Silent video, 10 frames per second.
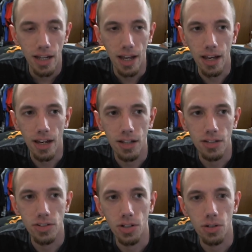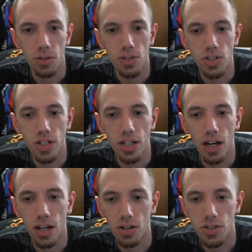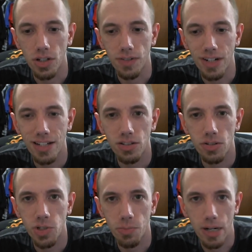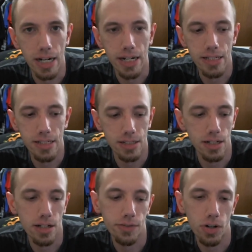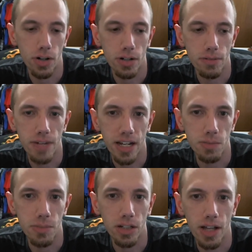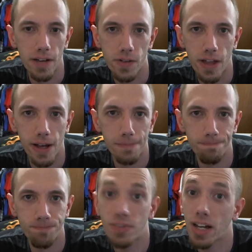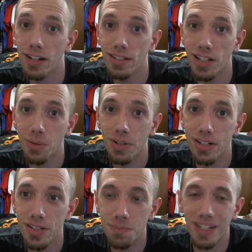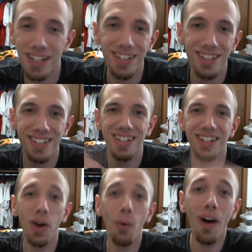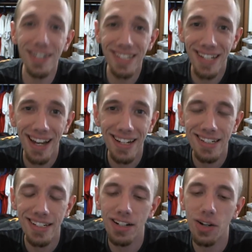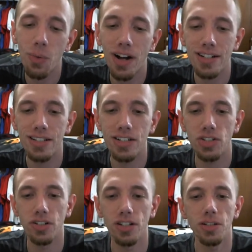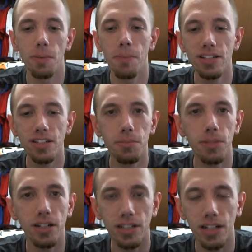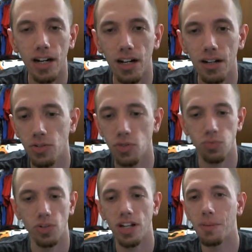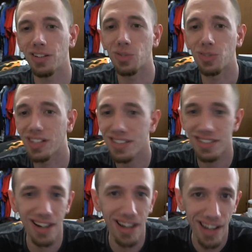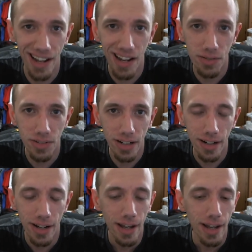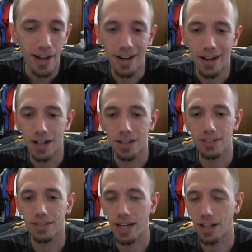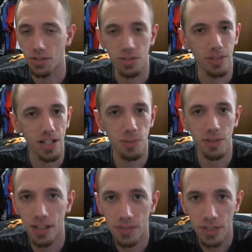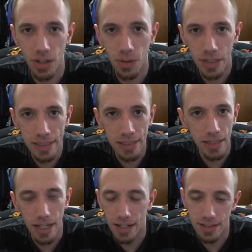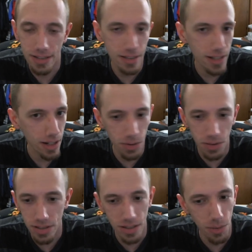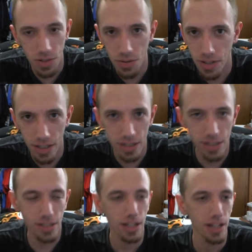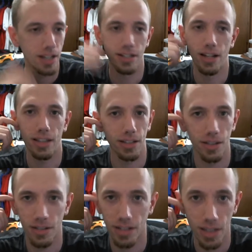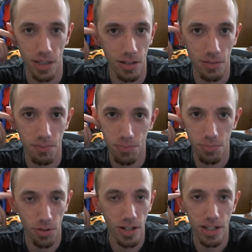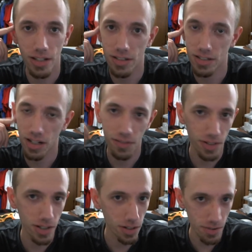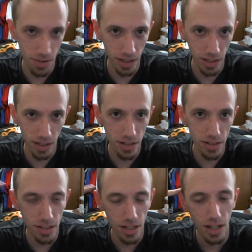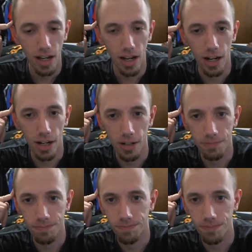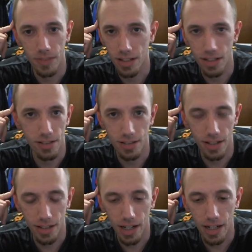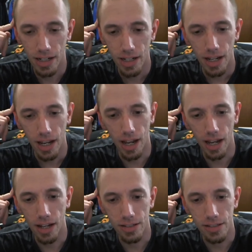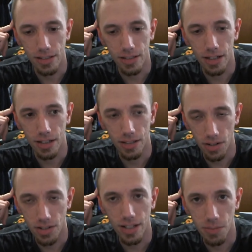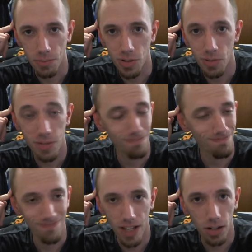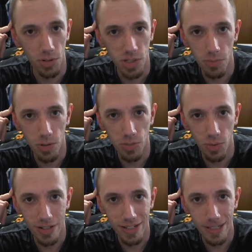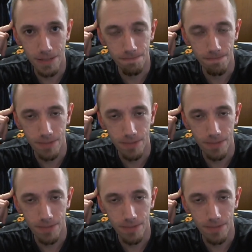and so she got herself a nice little surprise for her next meal after that. Not going to tell you what it is, because you need to go watch it, guys. You need to go watch it. This is amazing, but I'll just run down my little list that I kind of have here. Yeah, there's some lesbian lovin' going on, and it's not what you think it is. Not the pretty stuff that you're thinking it is. It's not that. And there is lots of boobs. Not always the boobs you want to see.